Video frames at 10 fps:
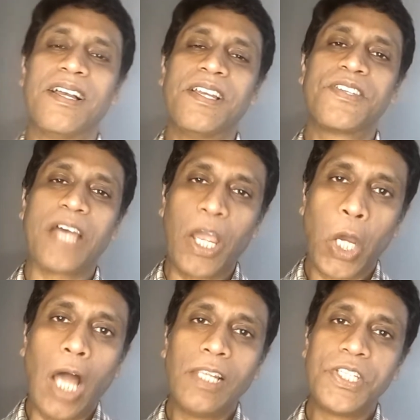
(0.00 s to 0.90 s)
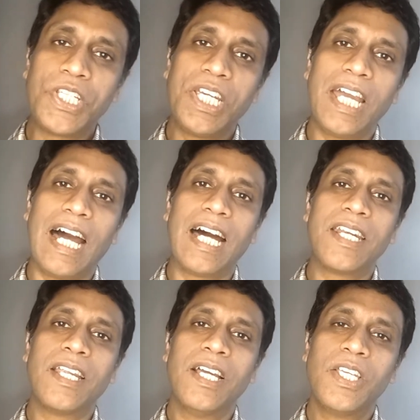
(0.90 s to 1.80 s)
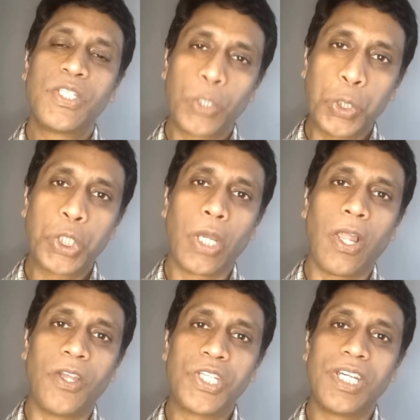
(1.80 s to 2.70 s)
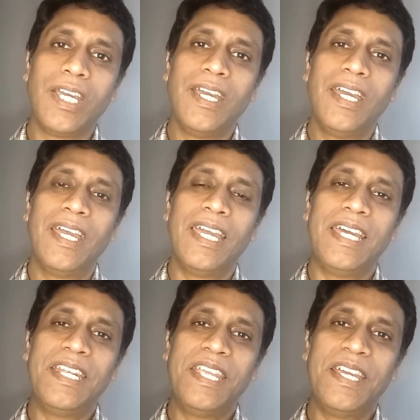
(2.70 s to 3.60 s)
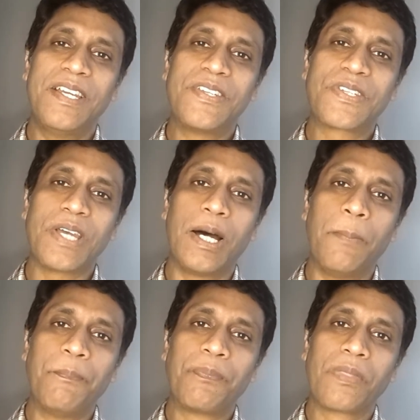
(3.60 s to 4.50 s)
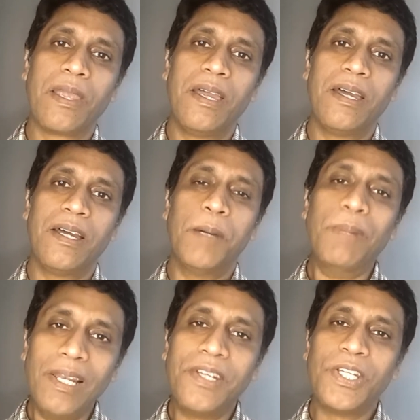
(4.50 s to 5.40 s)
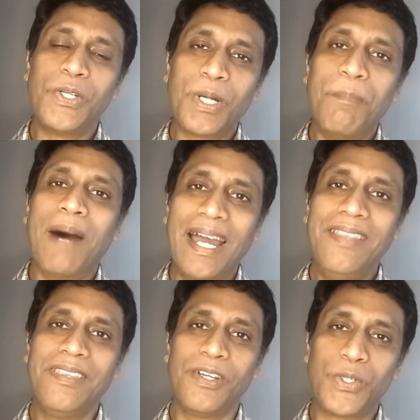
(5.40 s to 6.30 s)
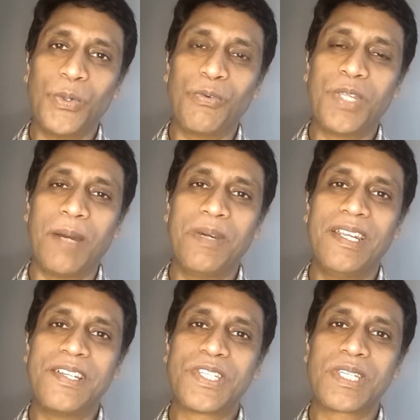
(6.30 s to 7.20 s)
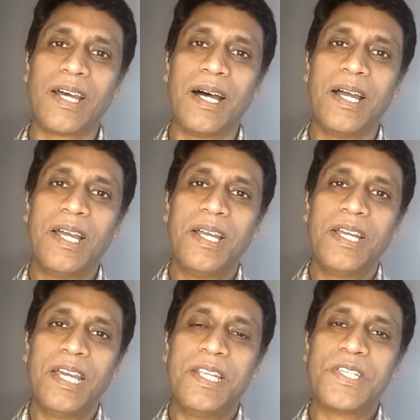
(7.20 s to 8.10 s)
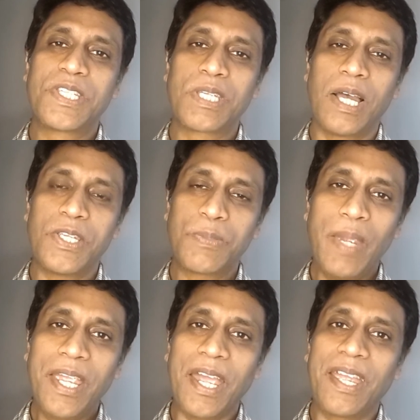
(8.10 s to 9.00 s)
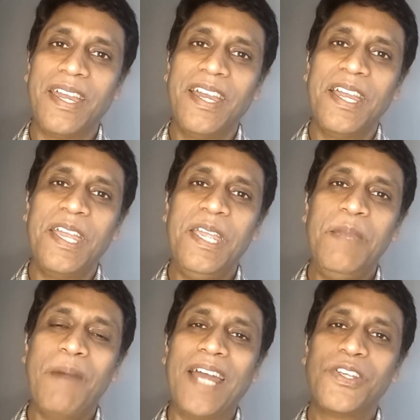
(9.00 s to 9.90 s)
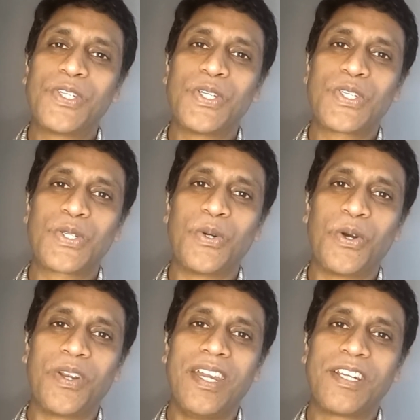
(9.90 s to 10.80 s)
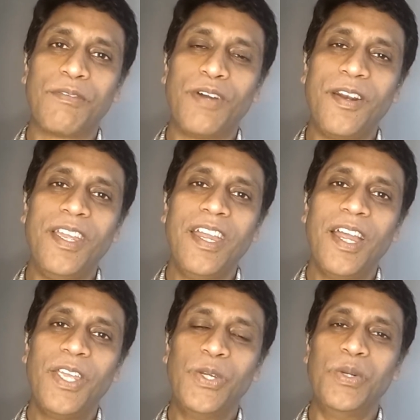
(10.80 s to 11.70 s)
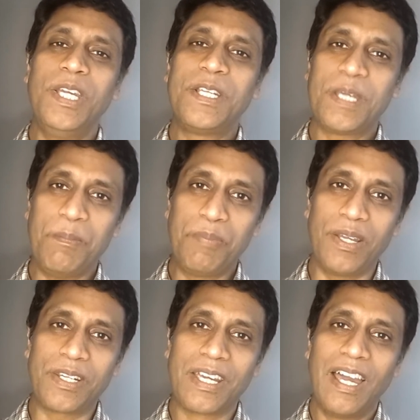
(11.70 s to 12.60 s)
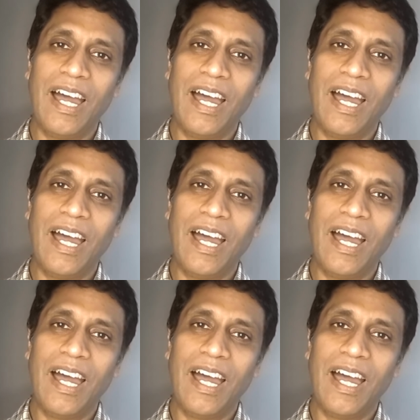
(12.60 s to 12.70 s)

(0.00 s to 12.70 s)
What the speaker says: psychology and sociology in his ability to combine the two of them in his speaking, he manages to create a very unique template